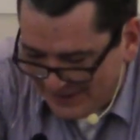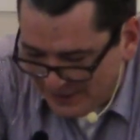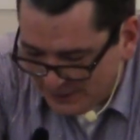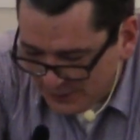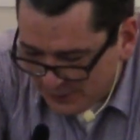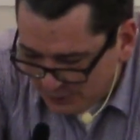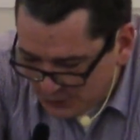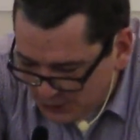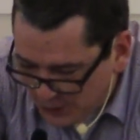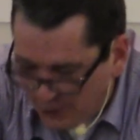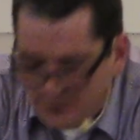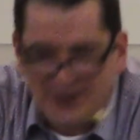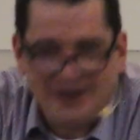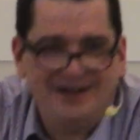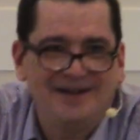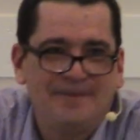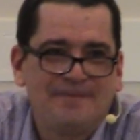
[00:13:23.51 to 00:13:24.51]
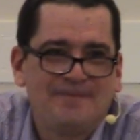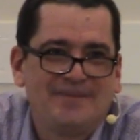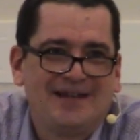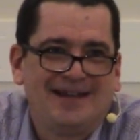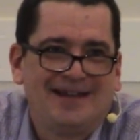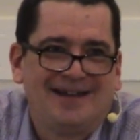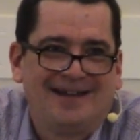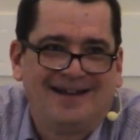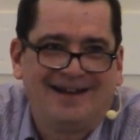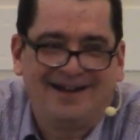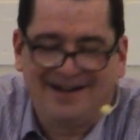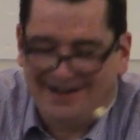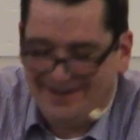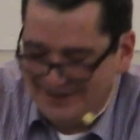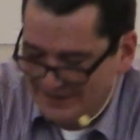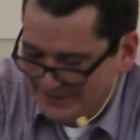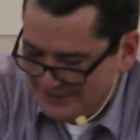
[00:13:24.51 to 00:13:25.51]
little joking.
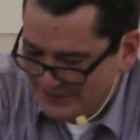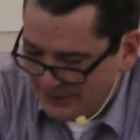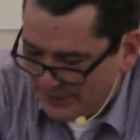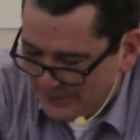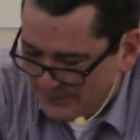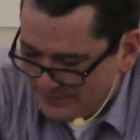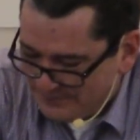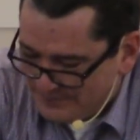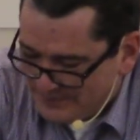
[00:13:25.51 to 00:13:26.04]
Uh, so